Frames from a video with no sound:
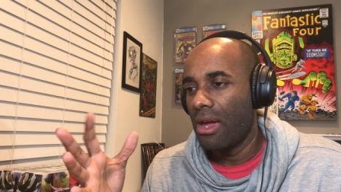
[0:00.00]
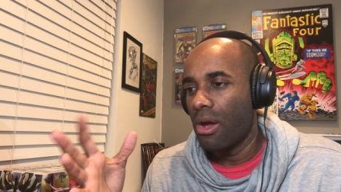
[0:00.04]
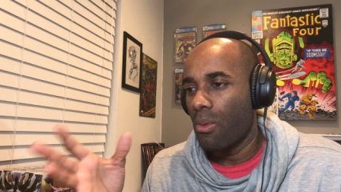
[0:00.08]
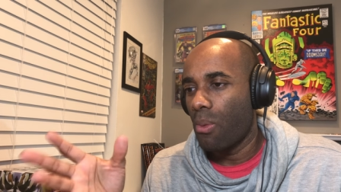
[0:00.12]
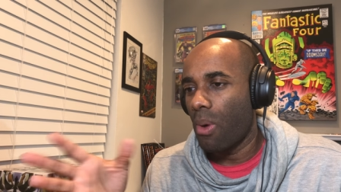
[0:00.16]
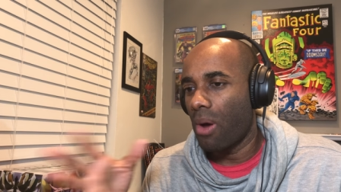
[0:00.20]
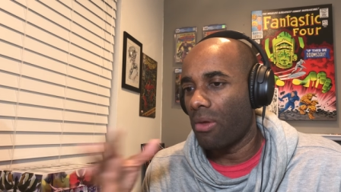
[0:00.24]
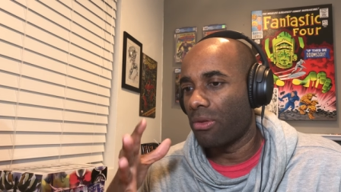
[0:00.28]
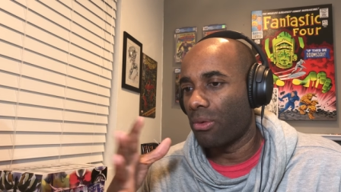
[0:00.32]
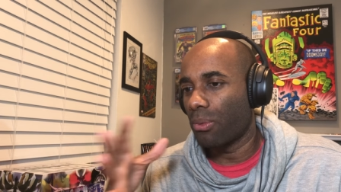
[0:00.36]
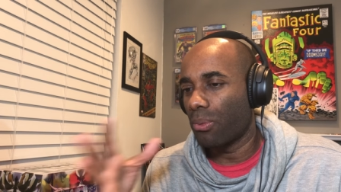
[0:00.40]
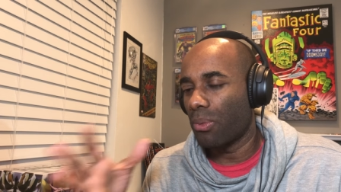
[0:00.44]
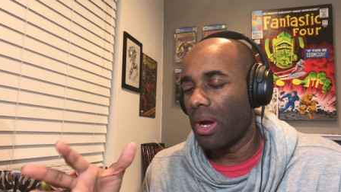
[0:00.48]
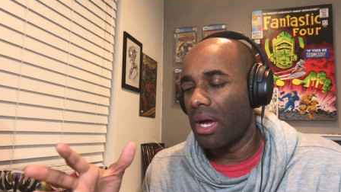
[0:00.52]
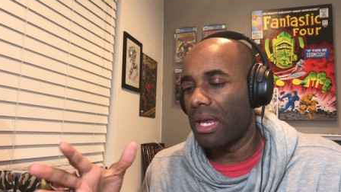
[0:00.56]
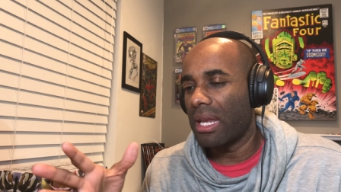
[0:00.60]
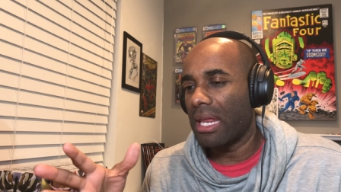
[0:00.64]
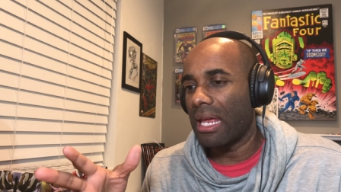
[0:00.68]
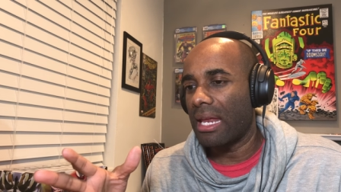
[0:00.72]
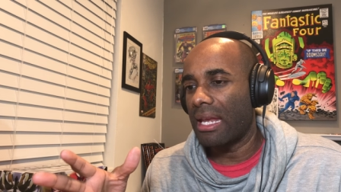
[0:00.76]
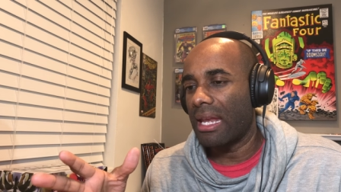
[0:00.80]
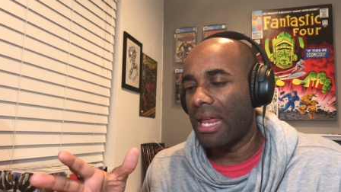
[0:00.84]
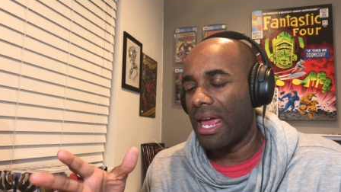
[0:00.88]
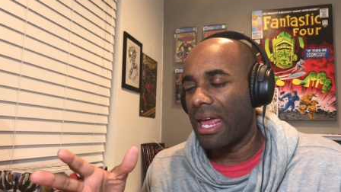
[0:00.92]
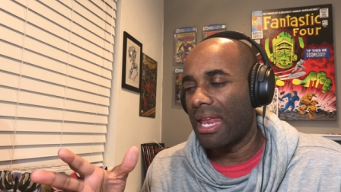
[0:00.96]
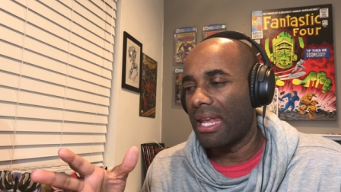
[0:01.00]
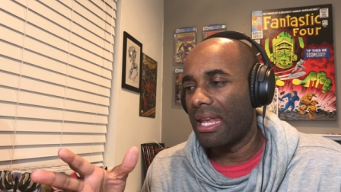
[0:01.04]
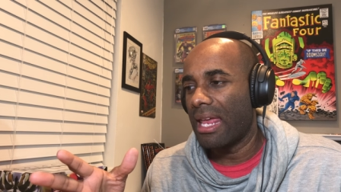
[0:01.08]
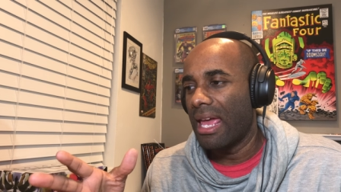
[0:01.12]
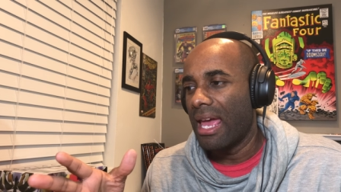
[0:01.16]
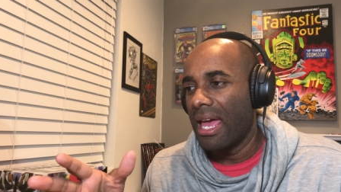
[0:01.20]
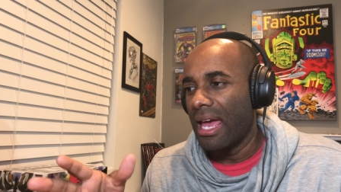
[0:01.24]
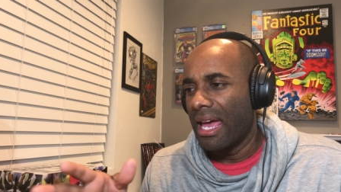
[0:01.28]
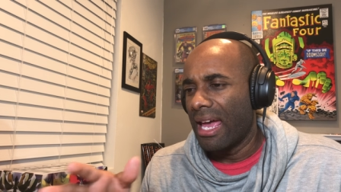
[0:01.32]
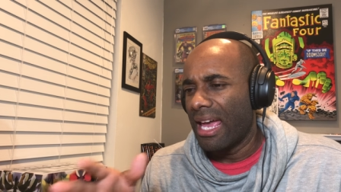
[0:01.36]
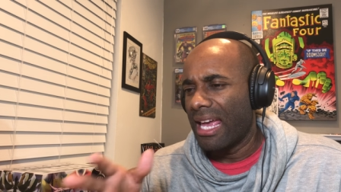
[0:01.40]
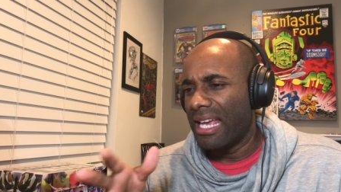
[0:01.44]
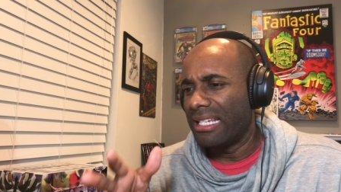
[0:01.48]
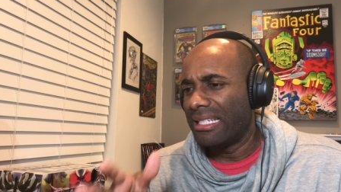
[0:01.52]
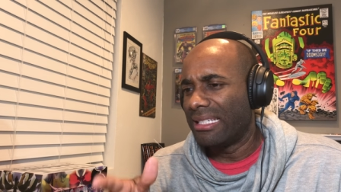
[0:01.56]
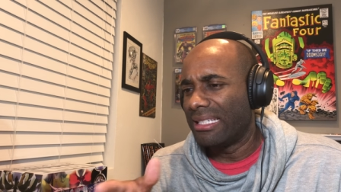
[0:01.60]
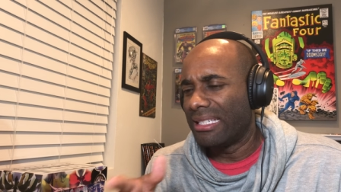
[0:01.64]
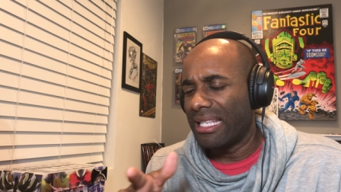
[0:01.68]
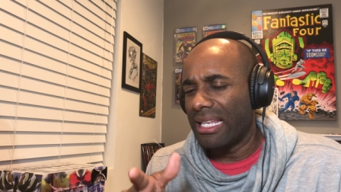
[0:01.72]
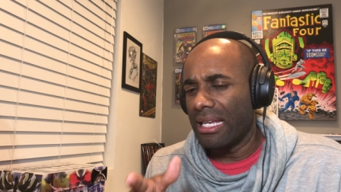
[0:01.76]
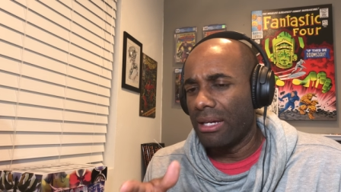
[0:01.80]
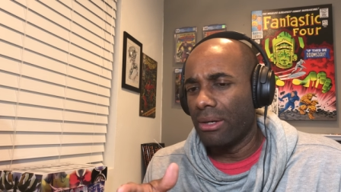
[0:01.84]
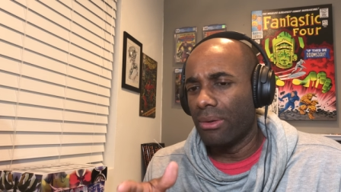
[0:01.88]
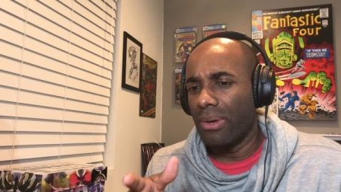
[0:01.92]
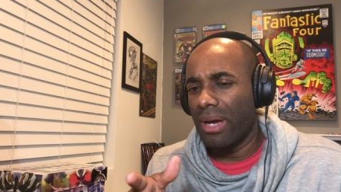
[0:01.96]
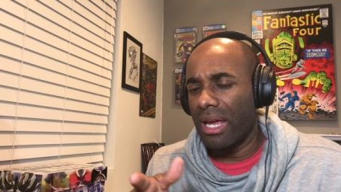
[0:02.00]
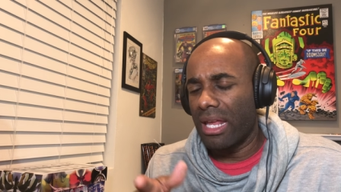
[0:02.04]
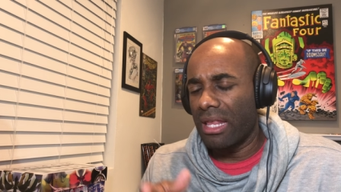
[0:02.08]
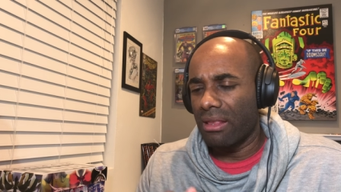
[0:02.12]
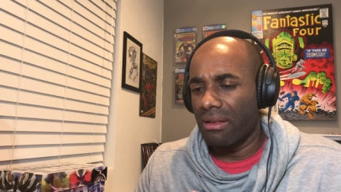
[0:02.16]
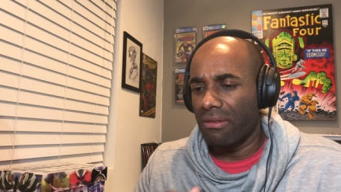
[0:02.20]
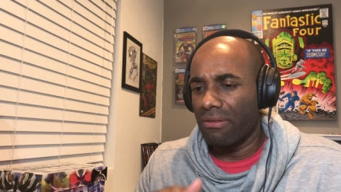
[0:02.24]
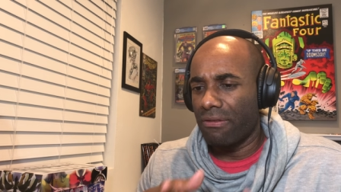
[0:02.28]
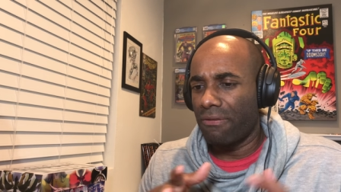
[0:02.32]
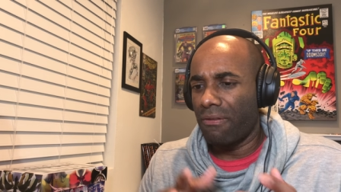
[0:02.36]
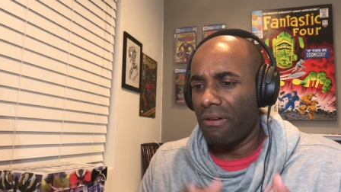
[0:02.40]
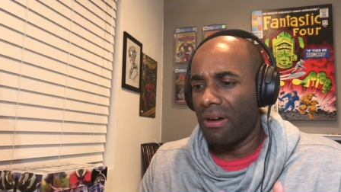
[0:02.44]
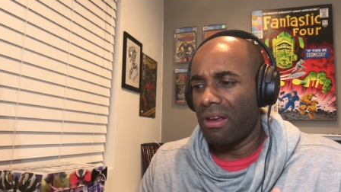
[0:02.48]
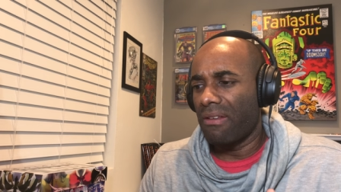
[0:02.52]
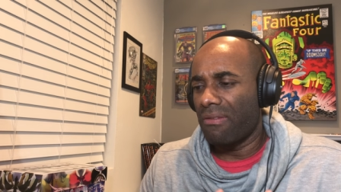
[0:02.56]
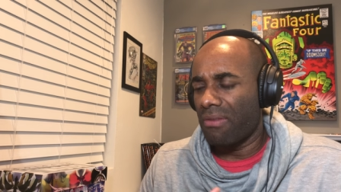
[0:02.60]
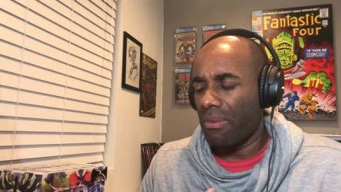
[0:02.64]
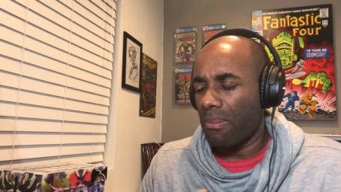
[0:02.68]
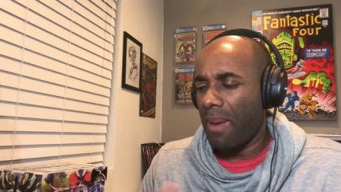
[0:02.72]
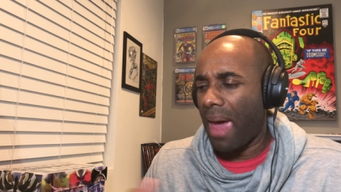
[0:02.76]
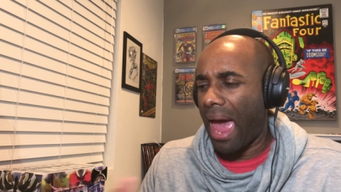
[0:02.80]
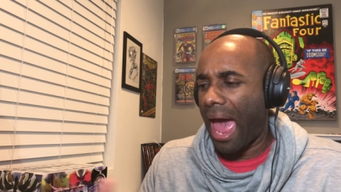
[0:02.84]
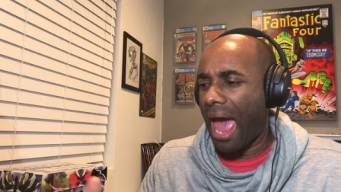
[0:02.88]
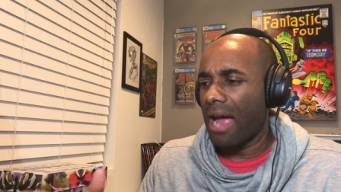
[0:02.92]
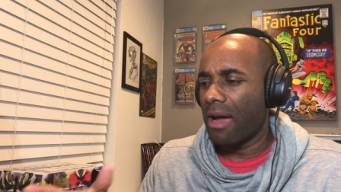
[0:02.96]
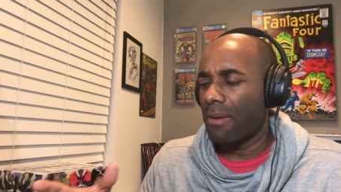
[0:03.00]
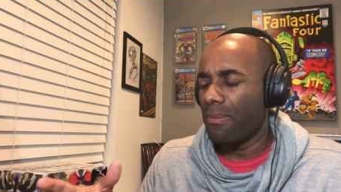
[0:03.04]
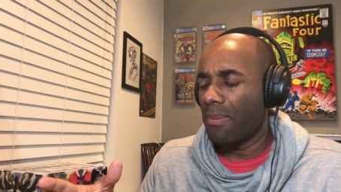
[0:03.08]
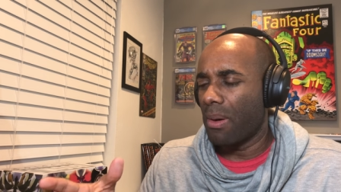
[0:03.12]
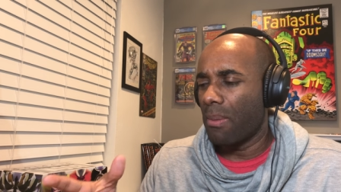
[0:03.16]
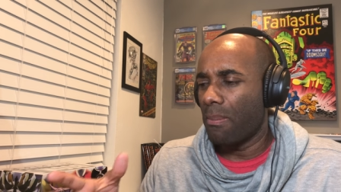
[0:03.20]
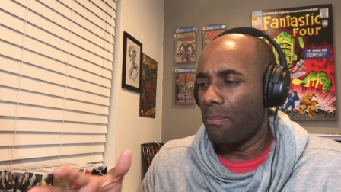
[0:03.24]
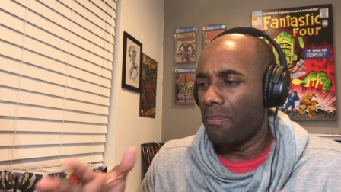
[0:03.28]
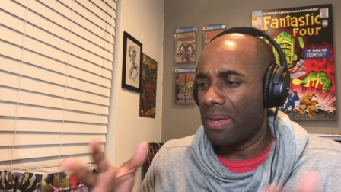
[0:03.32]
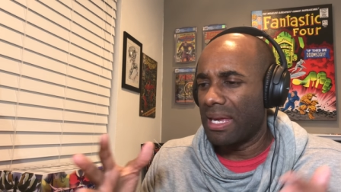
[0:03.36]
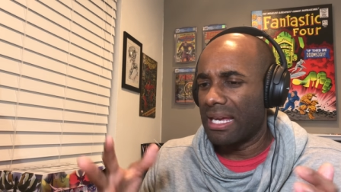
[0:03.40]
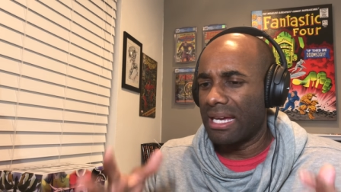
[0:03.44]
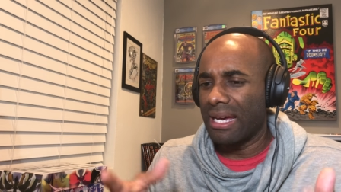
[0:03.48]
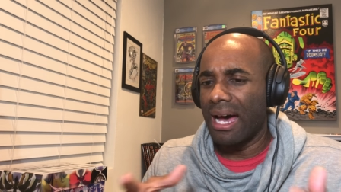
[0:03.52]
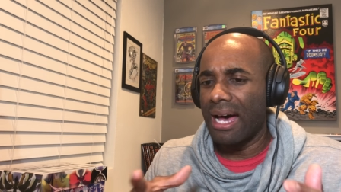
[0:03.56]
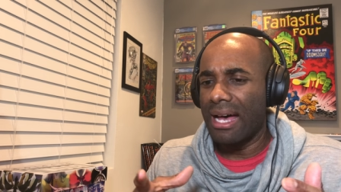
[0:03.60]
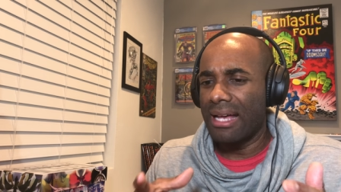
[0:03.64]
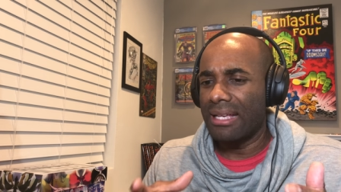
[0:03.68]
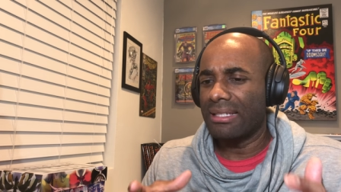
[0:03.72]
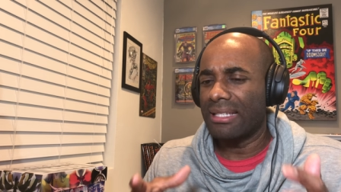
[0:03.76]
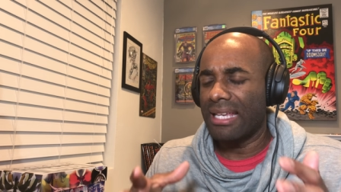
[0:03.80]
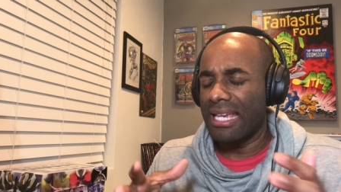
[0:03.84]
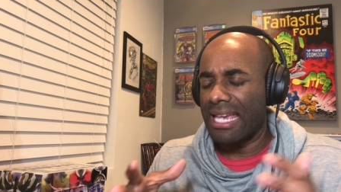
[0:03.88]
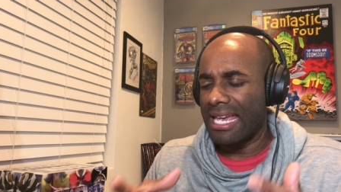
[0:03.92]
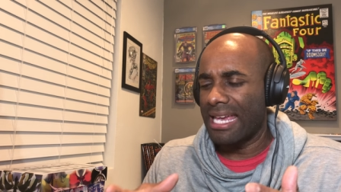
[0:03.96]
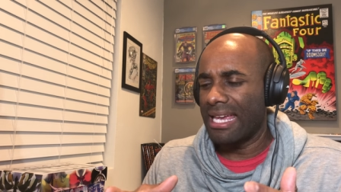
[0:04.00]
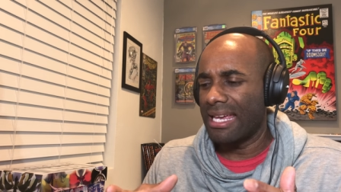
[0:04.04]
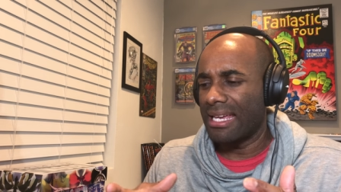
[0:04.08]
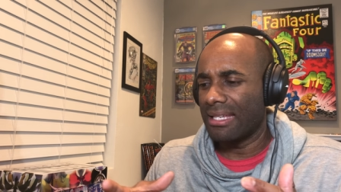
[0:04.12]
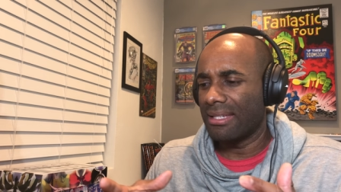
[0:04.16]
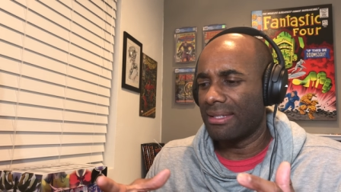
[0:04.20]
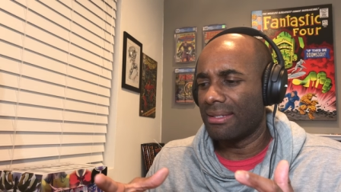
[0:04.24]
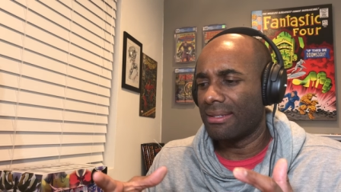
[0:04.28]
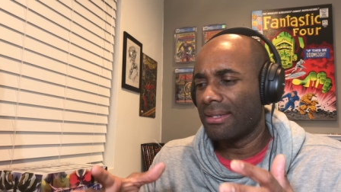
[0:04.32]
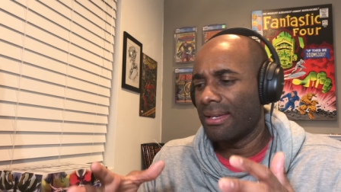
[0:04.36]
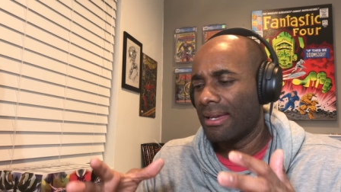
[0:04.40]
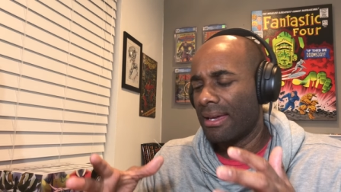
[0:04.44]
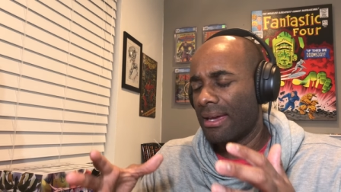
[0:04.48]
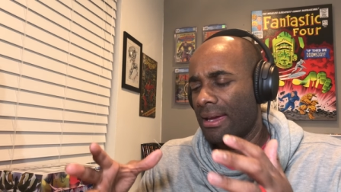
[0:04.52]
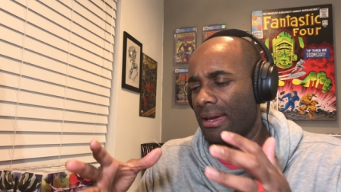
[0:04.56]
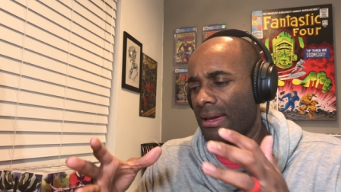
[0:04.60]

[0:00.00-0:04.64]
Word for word: while they're running and he's still in the front of the pack but because he is